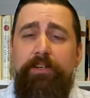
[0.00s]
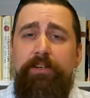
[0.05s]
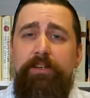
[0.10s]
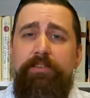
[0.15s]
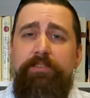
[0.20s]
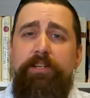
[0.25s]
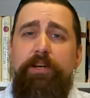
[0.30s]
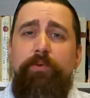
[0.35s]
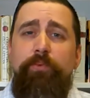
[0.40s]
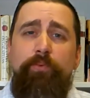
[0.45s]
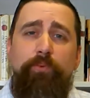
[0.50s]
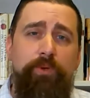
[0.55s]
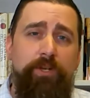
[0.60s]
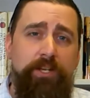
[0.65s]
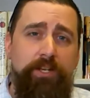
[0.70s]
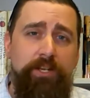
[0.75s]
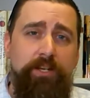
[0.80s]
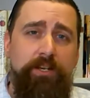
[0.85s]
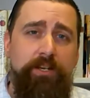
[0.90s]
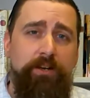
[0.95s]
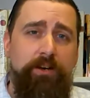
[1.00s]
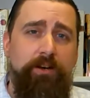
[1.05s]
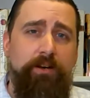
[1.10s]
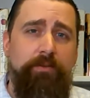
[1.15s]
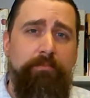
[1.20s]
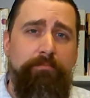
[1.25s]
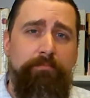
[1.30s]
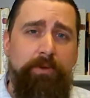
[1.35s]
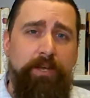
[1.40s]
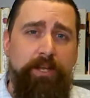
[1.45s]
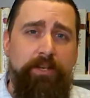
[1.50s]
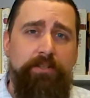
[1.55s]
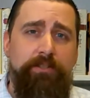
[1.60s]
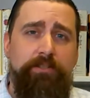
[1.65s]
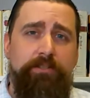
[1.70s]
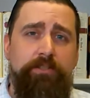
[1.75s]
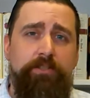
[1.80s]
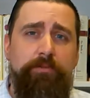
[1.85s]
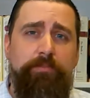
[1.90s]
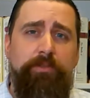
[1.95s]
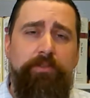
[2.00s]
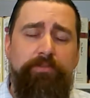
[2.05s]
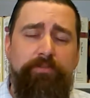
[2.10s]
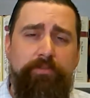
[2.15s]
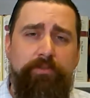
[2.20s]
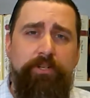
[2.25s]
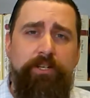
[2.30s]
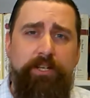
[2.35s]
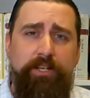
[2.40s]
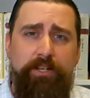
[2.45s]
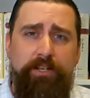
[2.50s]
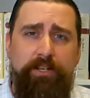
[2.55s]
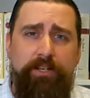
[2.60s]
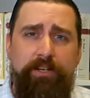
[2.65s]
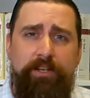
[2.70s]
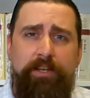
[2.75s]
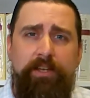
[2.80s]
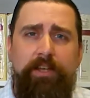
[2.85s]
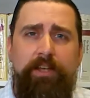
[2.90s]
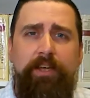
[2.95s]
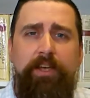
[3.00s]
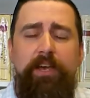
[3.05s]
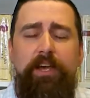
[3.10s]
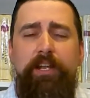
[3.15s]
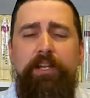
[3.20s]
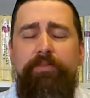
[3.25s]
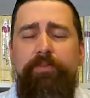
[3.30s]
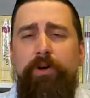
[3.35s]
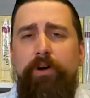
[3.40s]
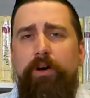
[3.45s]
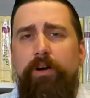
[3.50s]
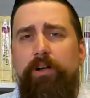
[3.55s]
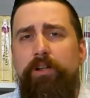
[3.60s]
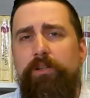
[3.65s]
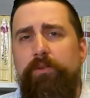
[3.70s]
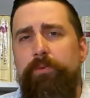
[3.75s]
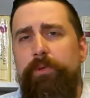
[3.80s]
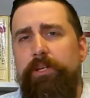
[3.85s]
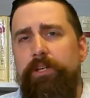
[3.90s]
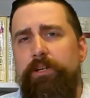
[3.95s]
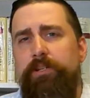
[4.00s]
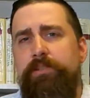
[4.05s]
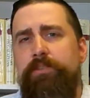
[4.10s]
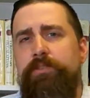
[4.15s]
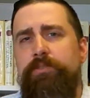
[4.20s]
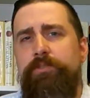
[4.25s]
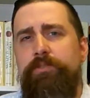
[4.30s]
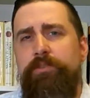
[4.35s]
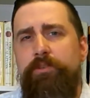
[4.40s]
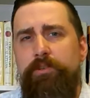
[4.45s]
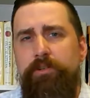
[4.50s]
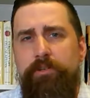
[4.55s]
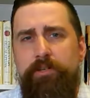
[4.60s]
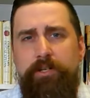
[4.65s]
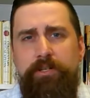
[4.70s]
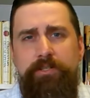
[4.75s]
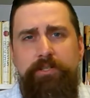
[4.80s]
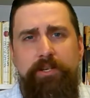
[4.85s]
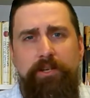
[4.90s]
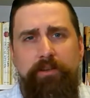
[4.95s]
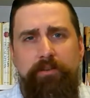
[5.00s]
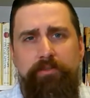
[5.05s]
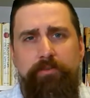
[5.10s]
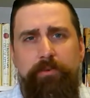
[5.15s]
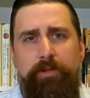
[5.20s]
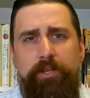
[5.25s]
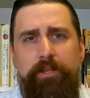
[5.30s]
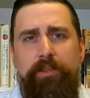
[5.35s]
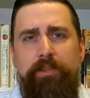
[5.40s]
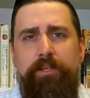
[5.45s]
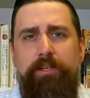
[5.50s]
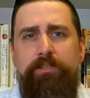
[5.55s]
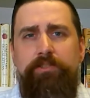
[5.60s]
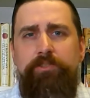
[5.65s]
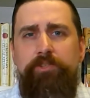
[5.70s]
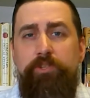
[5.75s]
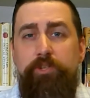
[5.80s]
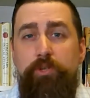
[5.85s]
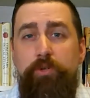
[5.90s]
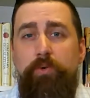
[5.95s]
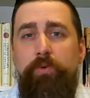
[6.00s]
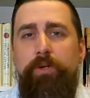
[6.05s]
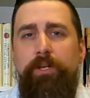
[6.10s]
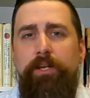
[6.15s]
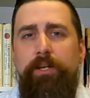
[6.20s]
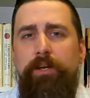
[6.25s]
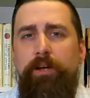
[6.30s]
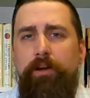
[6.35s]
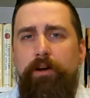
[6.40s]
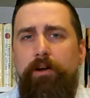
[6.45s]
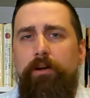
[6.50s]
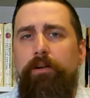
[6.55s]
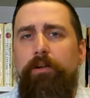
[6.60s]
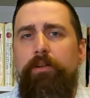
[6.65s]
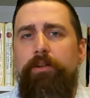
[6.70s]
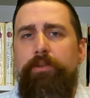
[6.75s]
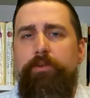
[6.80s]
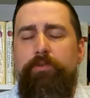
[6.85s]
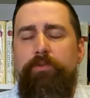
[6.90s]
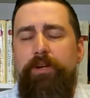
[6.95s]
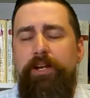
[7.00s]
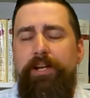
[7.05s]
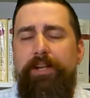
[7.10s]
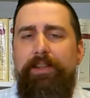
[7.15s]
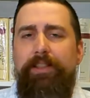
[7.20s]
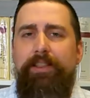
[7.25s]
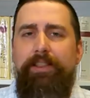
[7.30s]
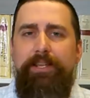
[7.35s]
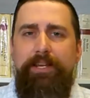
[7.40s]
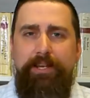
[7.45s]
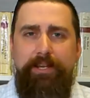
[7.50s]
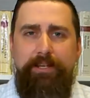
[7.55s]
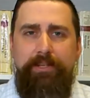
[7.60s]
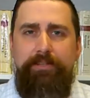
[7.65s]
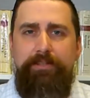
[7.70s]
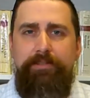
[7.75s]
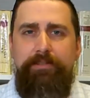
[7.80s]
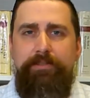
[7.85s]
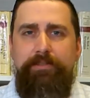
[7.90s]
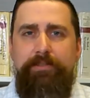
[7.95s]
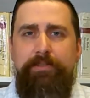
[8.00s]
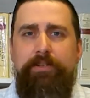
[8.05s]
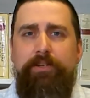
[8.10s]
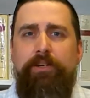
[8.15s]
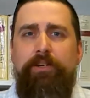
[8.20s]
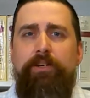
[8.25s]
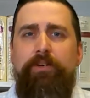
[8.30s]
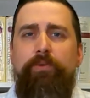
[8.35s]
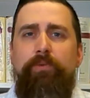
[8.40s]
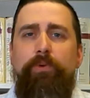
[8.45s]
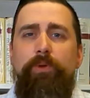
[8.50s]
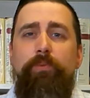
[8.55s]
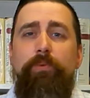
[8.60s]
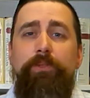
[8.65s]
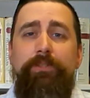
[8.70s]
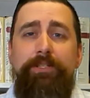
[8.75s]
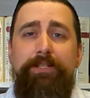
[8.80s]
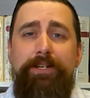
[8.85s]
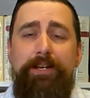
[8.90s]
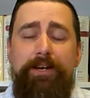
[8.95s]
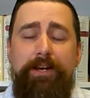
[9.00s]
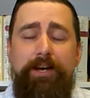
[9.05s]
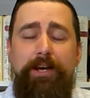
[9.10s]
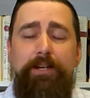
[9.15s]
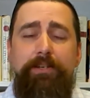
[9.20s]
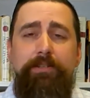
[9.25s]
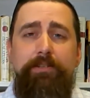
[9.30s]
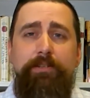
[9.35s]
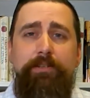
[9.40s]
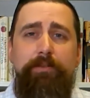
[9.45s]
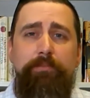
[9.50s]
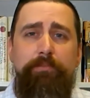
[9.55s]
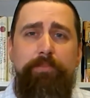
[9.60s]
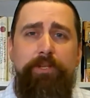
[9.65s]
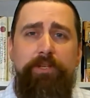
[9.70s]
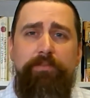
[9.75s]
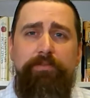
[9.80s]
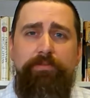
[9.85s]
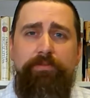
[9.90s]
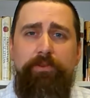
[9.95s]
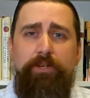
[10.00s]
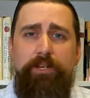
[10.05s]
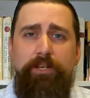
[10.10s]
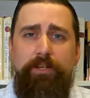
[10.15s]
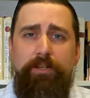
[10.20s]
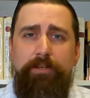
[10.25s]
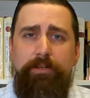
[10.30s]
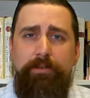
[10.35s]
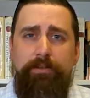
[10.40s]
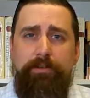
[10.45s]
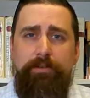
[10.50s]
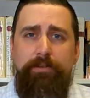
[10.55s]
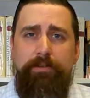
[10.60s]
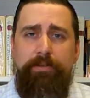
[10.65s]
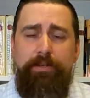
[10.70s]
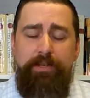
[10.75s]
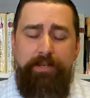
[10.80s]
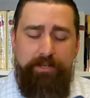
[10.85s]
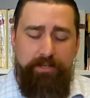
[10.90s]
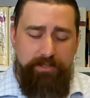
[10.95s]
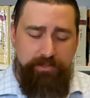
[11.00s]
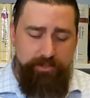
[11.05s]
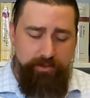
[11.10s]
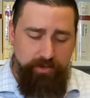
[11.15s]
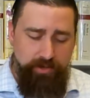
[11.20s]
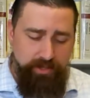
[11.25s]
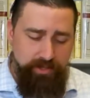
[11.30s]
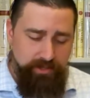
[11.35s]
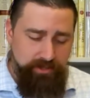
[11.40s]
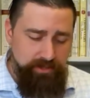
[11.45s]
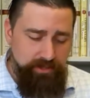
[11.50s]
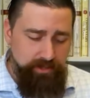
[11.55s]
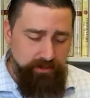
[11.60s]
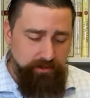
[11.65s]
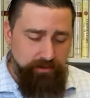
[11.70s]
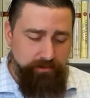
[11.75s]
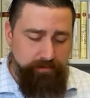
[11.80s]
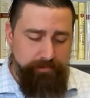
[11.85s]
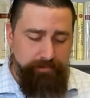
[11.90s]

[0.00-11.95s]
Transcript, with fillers: is that we are meant to be free. And if all we concern ourselves with is doing all the right things, we will not be free. He's going to continue.